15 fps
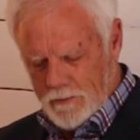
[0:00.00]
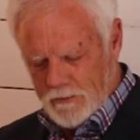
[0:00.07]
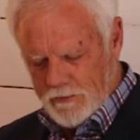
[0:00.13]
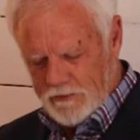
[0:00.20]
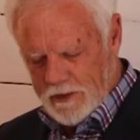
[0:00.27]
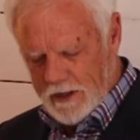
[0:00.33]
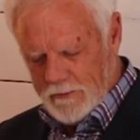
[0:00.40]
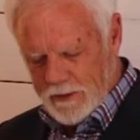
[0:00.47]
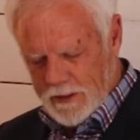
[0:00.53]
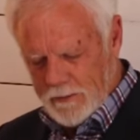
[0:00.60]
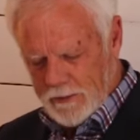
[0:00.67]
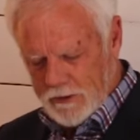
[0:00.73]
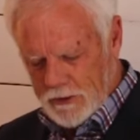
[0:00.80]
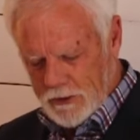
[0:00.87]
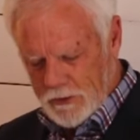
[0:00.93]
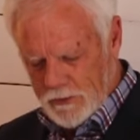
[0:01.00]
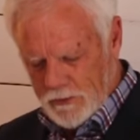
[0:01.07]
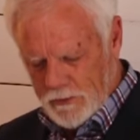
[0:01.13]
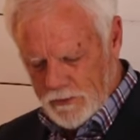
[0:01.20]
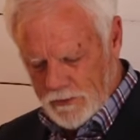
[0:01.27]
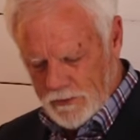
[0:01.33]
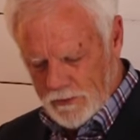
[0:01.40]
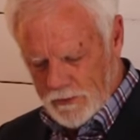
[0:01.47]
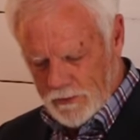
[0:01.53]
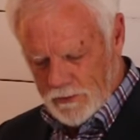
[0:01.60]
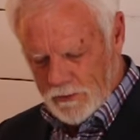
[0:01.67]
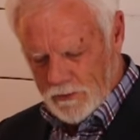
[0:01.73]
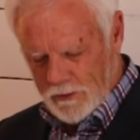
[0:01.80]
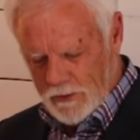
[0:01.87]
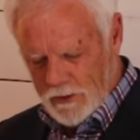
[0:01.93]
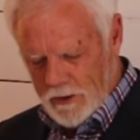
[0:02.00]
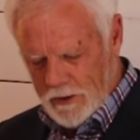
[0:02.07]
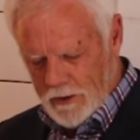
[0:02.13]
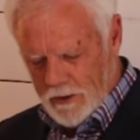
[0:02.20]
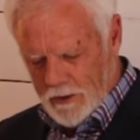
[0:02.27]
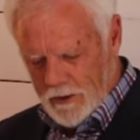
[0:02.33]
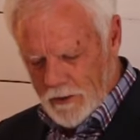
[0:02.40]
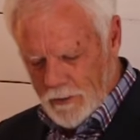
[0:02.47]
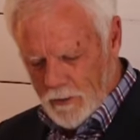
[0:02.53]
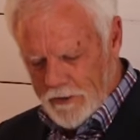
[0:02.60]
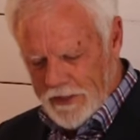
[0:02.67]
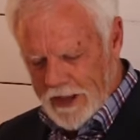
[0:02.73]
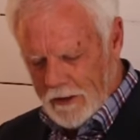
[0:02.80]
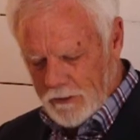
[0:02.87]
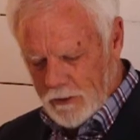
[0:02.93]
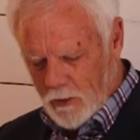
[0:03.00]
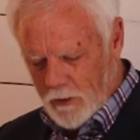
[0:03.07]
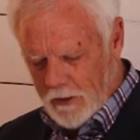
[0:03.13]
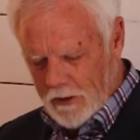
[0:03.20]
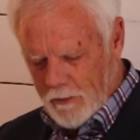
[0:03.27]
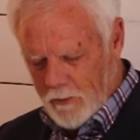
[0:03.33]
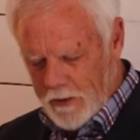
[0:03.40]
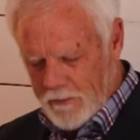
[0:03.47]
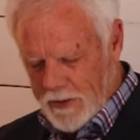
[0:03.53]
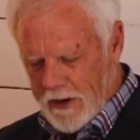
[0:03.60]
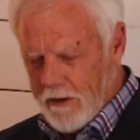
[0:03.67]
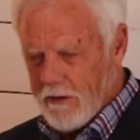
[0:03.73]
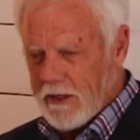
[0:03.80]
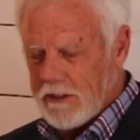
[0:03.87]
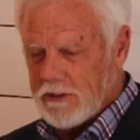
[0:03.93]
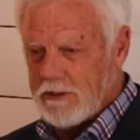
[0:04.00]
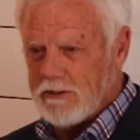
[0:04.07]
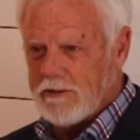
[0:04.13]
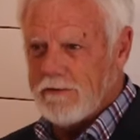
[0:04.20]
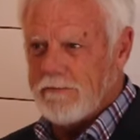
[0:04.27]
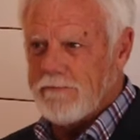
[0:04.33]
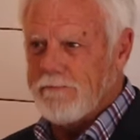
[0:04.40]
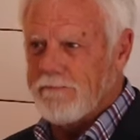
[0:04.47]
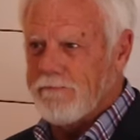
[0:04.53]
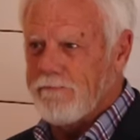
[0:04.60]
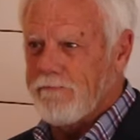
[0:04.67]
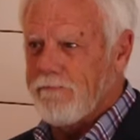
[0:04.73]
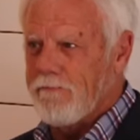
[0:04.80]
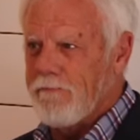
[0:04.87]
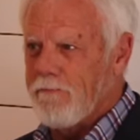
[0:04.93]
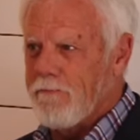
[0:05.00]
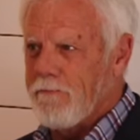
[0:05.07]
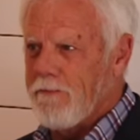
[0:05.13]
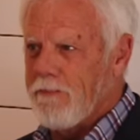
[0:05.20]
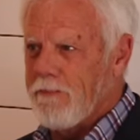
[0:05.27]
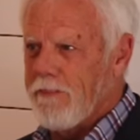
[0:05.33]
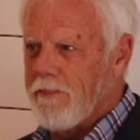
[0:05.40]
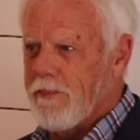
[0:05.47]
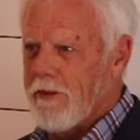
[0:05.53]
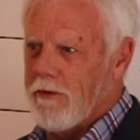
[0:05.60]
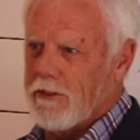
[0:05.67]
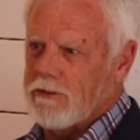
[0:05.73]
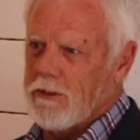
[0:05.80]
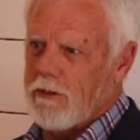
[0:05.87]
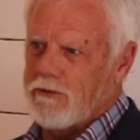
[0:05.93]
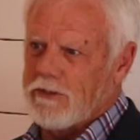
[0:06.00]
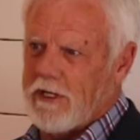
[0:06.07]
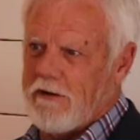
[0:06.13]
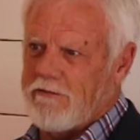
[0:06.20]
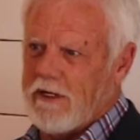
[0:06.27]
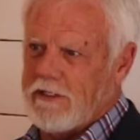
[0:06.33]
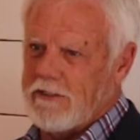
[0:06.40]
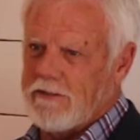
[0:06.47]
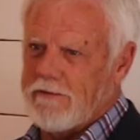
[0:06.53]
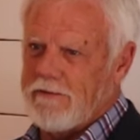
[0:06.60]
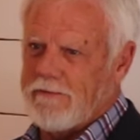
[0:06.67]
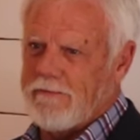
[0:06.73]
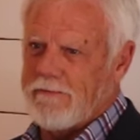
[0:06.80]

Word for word: Statement number two Without Torah, we perish. There is no salvation.